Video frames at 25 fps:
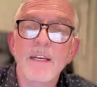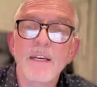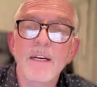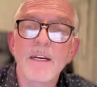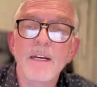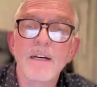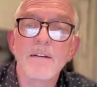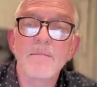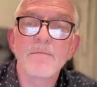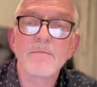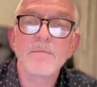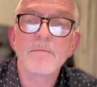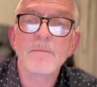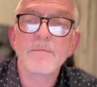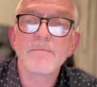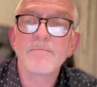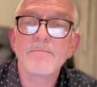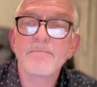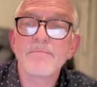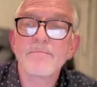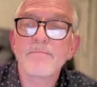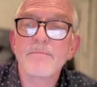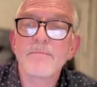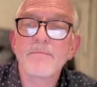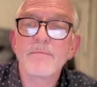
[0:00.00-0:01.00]
And
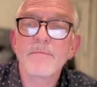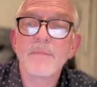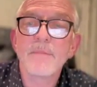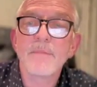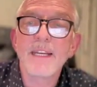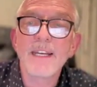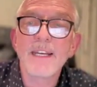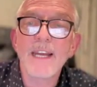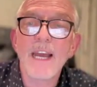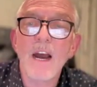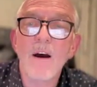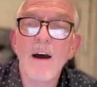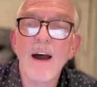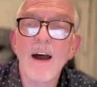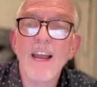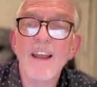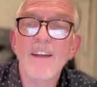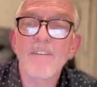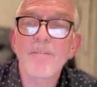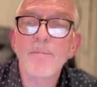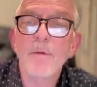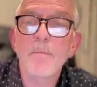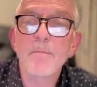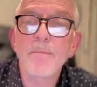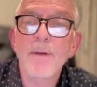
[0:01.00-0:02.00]
now I
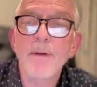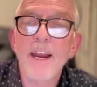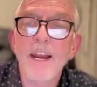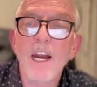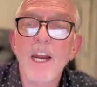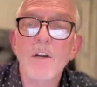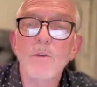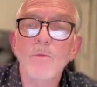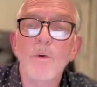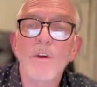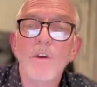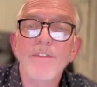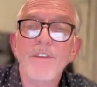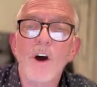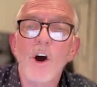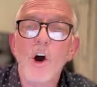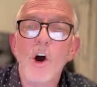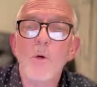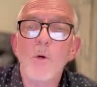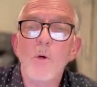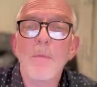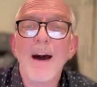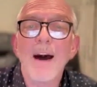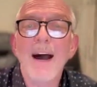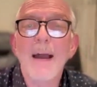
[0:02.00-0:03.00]
have prepared with
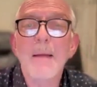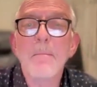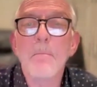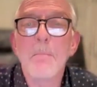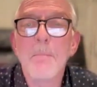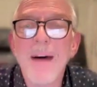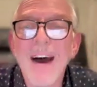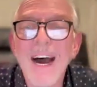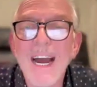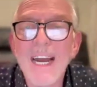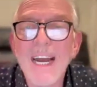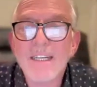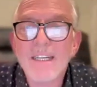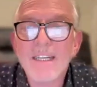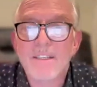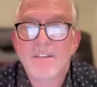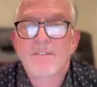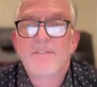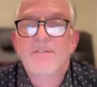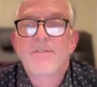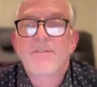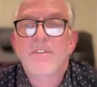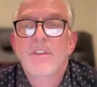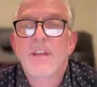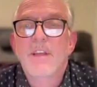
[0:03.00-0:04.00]
all my might
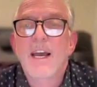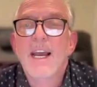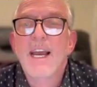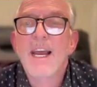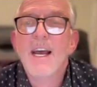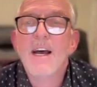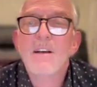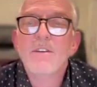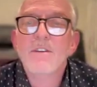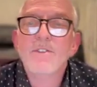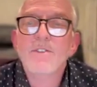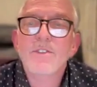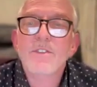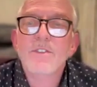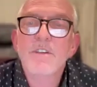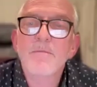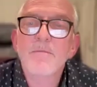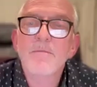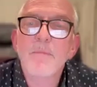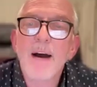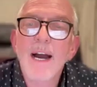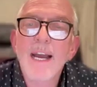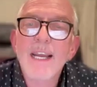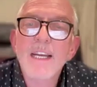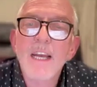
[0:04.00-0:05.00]
for the house
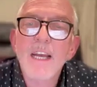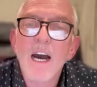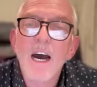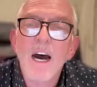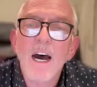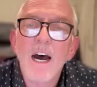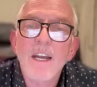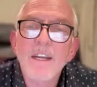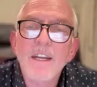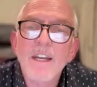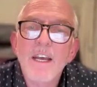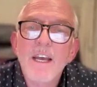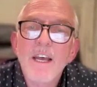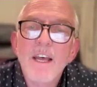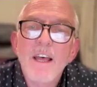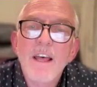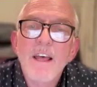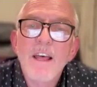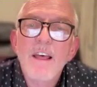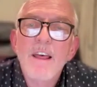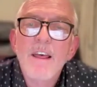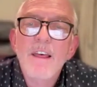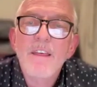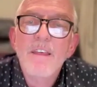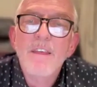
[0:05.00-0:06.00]
of my God,
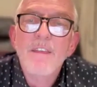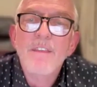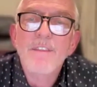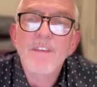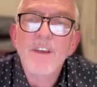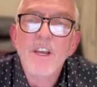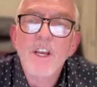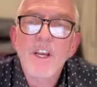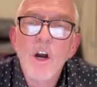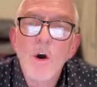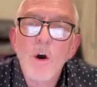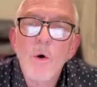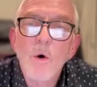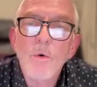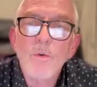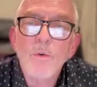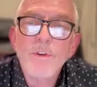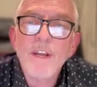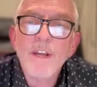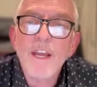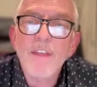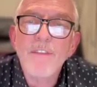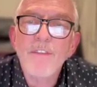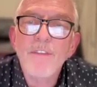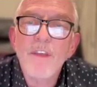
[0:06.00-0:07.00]
the
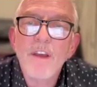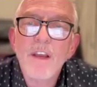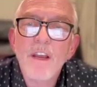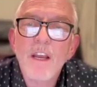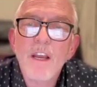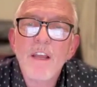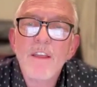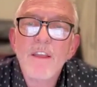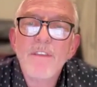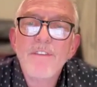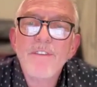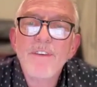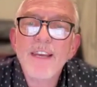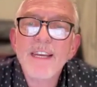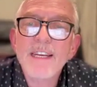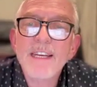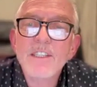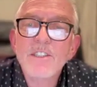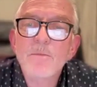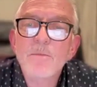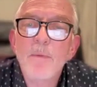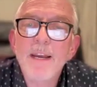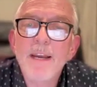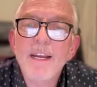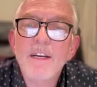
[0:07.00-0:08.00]
gold and the
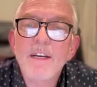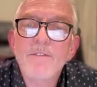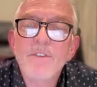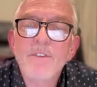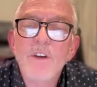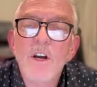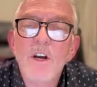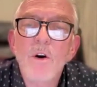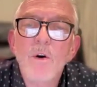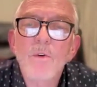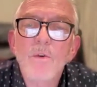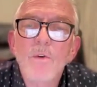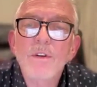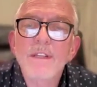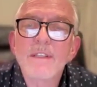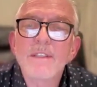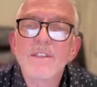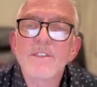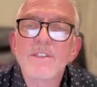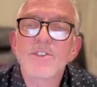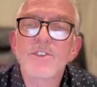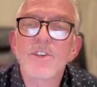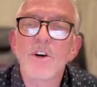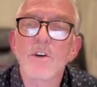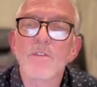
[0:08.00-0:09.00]
things made of gold
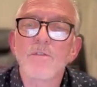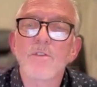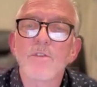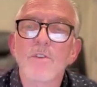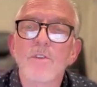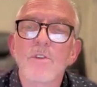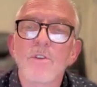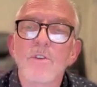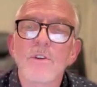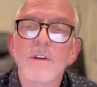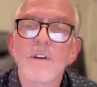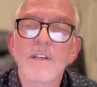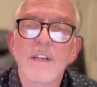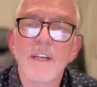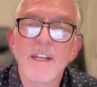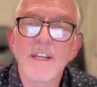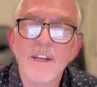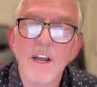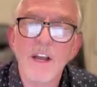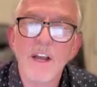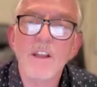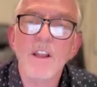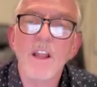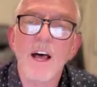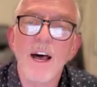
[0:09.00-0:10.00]
and silver
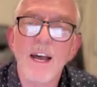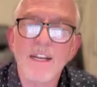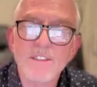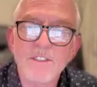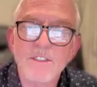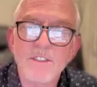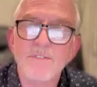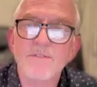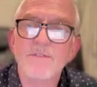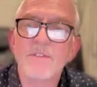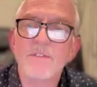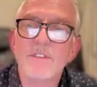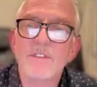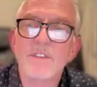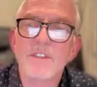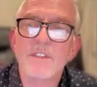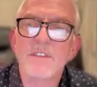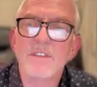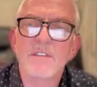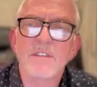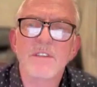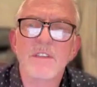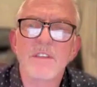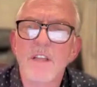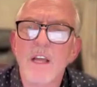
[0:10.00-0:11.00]
and lots of
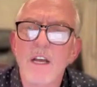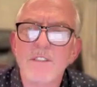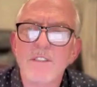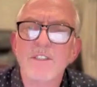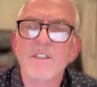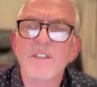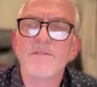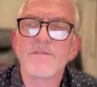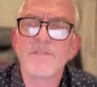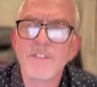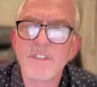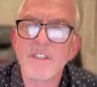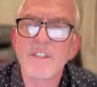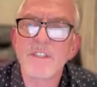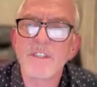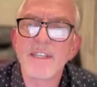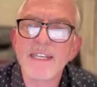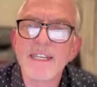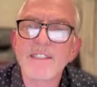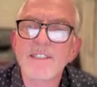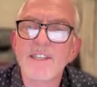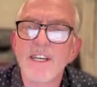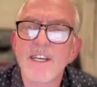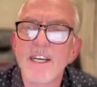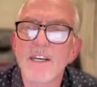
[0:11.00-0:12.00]

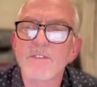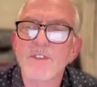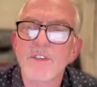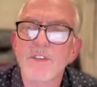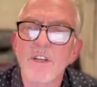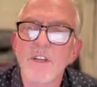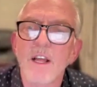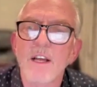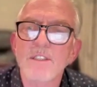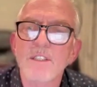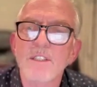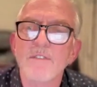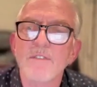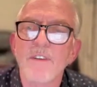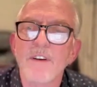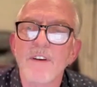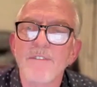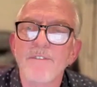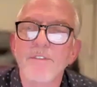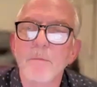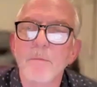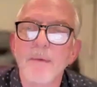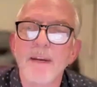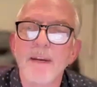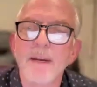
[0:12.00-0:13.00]
details and lots of
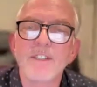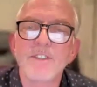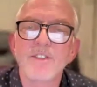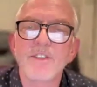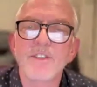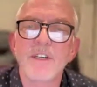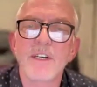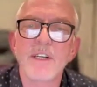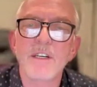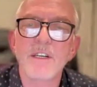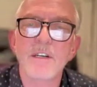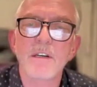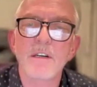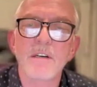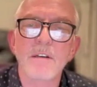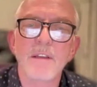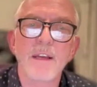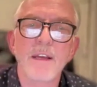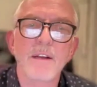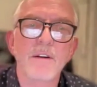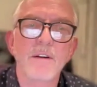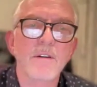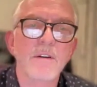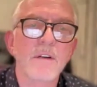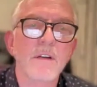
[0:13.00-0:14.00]
information here
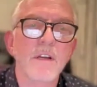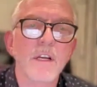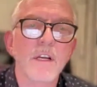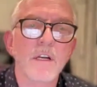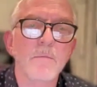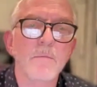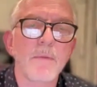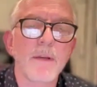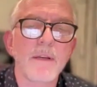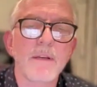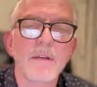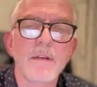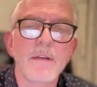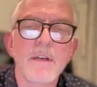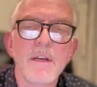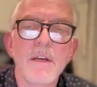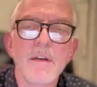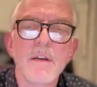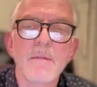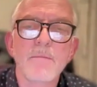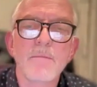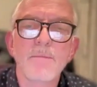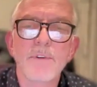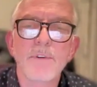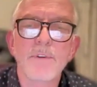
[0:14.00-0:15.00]
that are going to be
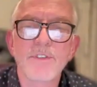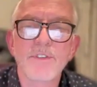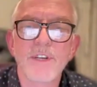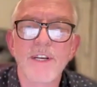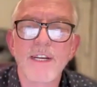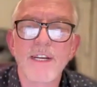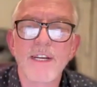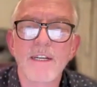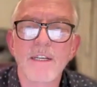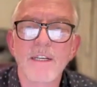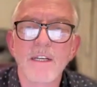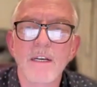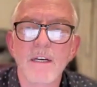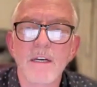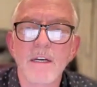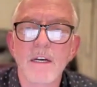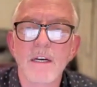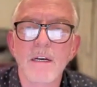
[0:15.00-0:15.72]
presented